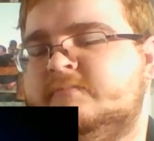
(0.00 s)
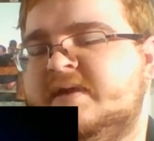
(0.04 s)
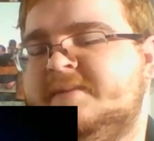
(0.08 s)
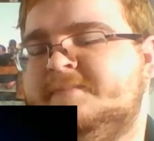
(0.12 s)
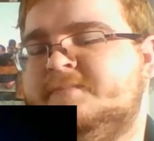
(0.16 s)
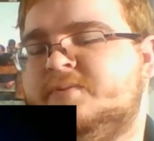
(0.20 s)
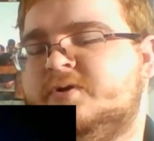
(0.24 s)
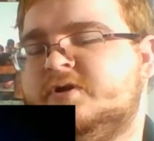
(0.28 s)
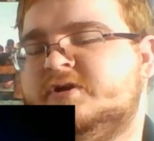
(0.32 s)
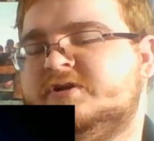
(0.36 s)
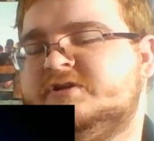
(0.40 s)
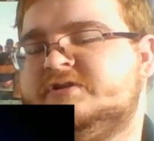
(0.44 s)
Me
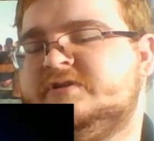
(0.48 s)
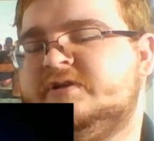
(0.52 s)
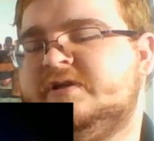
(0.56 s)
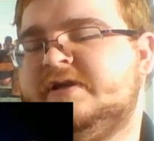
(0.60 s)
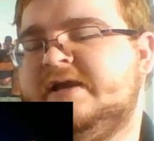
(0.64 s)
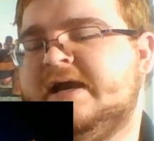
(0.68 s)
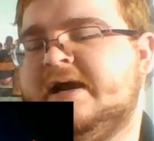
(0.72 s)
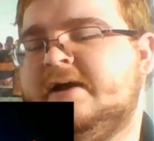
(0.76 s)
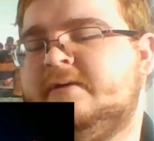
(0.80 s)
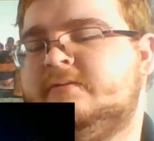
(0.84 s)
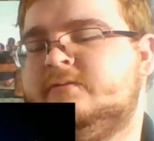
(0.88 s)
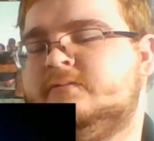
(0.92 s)

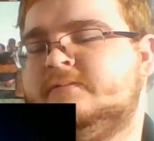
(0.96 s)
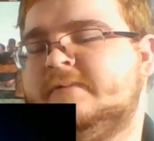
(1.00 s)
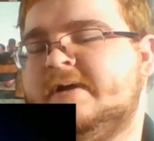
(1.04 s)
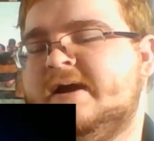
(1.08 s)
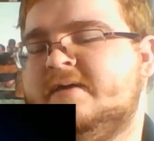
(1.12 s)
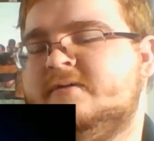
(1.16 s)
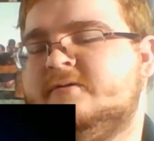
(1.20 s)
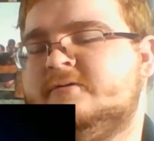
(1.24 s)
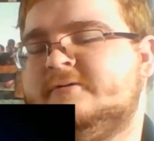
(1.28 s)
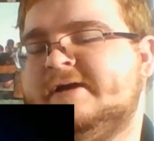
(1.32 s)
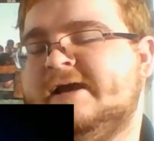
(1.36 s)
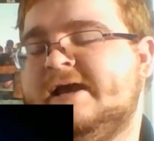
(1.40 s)
personally, I would
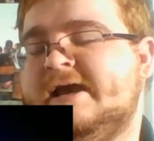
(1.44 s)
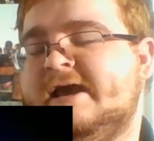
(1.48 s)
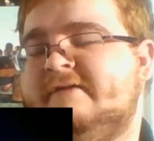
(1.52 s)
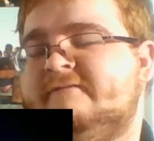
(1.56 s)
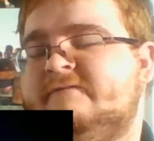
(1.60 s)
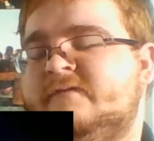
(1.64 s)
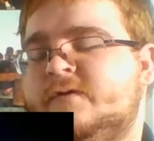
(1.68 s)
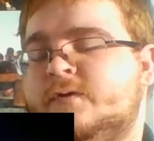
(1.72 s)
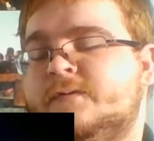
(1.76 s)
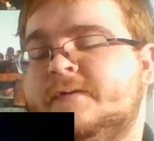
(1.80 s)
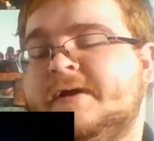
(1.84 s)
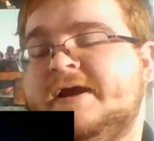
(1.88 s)
rather
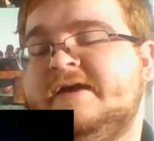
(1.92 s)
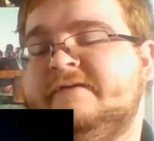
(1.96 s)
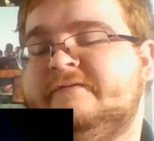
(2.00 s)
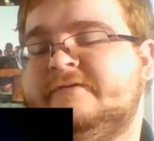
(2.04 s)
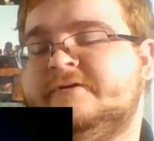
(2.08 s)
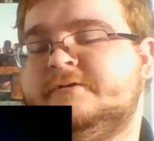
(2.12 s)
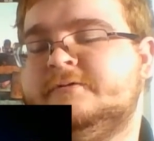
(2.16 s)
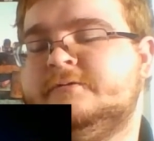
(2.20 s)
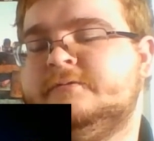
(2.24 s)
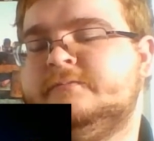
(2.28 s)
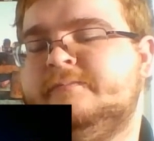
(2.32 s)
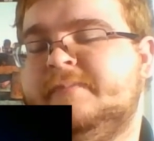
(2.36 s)
have
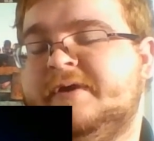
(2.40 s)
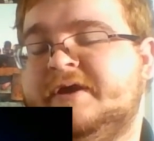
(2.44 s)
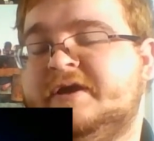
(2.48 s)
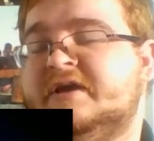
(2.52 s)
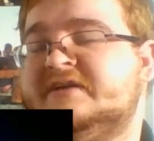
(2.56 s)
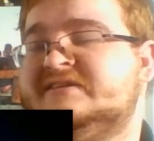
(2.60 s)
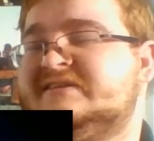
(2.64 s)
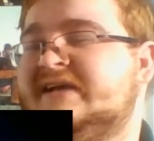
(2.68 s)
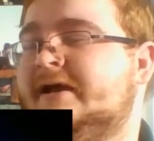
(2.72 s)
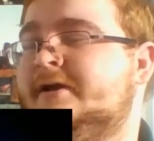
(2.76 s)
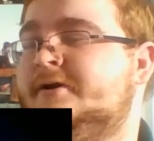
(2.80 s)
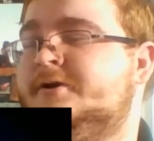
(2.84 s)
Kraven,
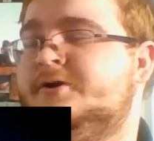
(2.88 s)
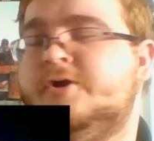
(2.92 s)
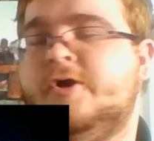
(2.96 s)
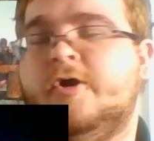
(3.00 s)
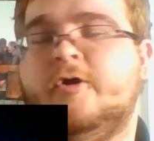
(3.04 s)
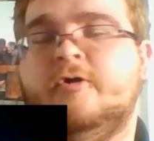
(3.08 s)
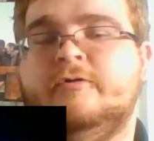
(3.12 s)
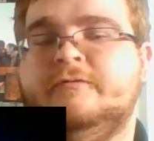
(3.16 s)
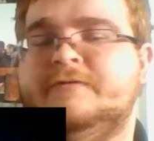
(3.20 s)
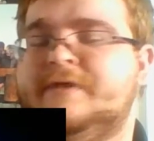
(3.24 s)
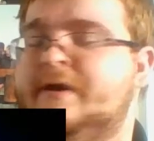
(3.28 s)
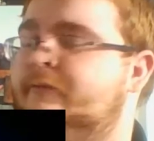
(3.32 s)
because I
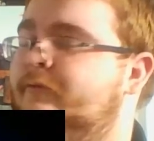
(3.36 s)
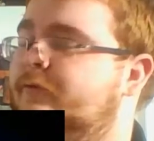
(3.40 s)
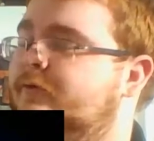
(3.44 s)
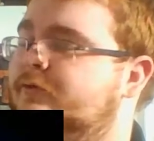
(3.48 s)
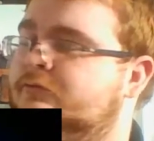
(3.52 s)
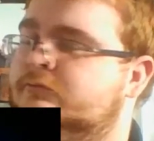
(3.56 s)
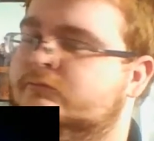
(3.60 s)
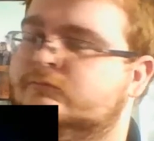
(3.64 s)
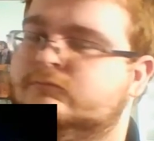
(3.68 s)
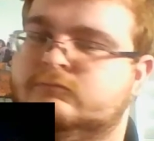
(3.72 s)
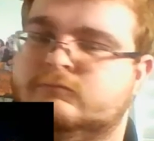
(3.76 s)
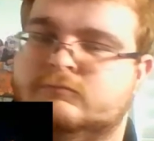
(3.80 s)
know there
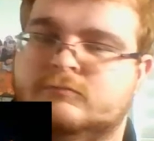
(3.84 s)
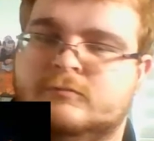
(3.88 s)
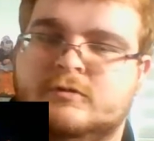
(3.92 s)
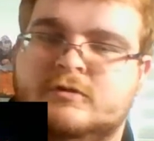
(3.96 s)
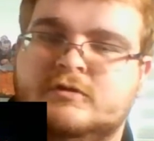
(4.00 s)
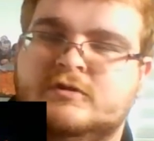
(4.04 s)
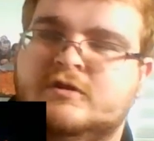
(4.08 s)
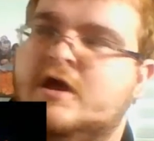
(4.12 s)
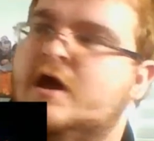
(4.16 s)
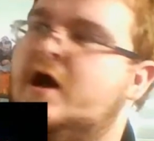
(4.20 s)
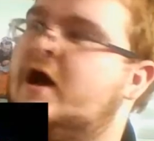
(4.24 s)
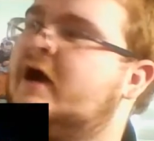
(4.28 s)
were
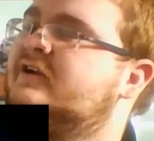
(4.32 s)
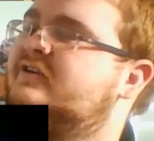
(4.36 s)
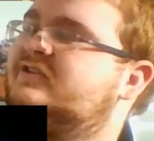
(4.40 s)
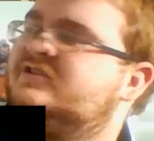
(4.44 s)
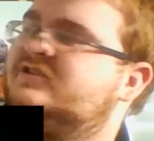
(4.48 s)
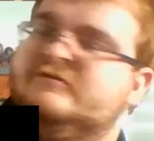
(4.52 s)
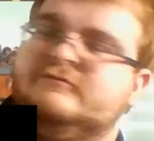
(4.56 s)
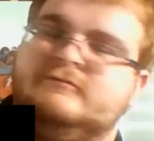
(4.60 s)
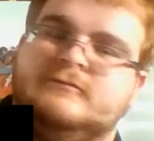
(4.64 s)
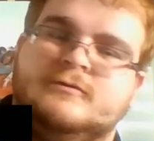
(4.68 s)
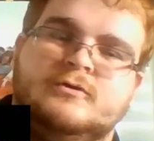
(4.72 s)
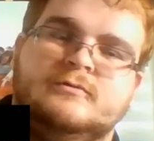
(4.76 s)

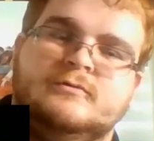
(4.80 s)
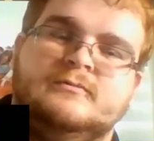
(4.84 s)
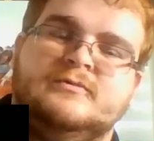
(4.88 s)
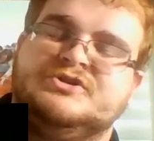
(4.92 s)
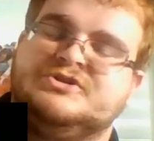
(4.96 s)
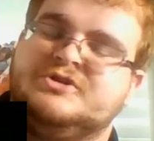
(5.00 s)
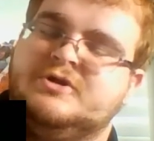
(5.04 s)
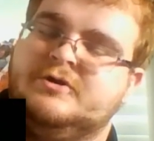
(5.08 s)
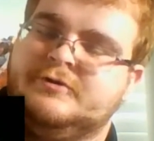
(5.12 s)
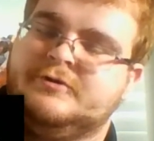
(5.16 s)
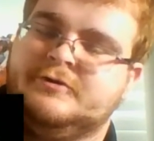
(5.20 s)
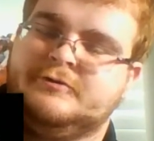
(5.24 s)
lots of
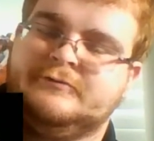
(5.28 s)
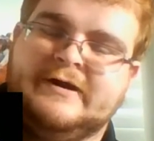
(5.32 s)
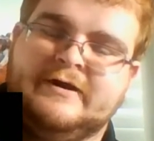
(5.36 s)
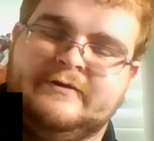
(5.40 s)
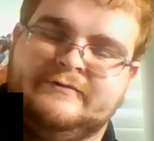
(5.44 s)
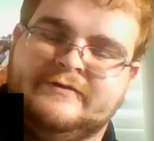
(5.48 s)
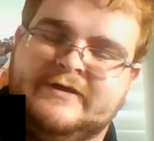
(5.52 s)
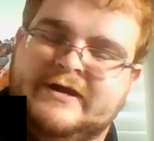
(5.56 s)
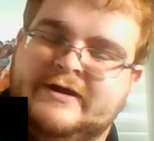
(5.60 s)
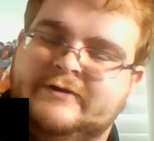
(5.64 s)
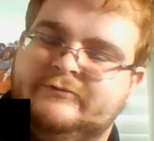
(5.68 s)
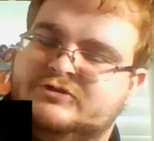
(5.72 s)
rumors going
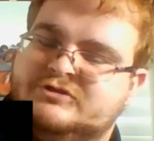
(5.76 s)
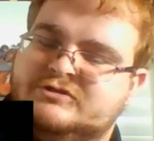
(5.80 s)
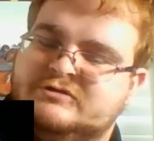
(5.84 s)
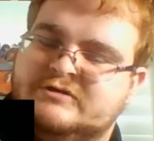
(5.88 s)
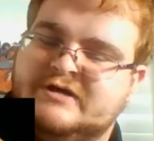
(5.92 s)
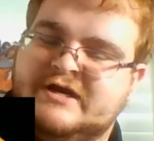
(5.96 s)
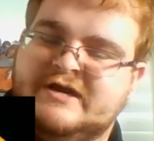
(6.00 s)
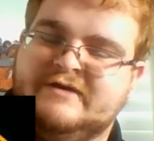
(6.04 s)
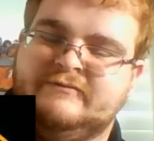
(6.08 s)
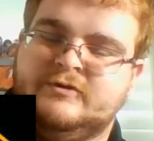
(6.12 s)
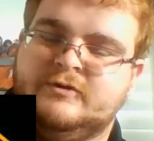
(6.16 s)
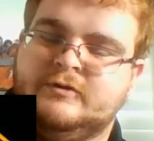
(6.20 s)
around that it was
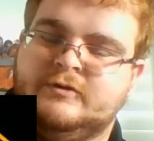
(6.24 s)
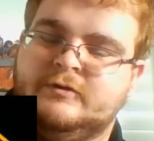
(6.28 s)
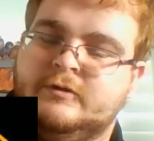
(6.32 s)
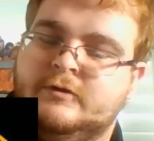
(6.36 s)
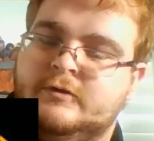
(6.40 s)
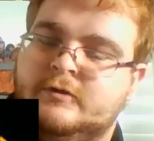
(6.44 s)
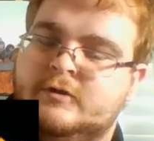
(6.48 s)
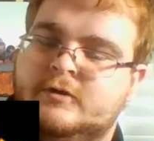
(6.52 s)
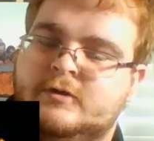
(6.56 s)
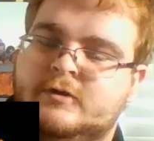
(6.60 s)
Kraven.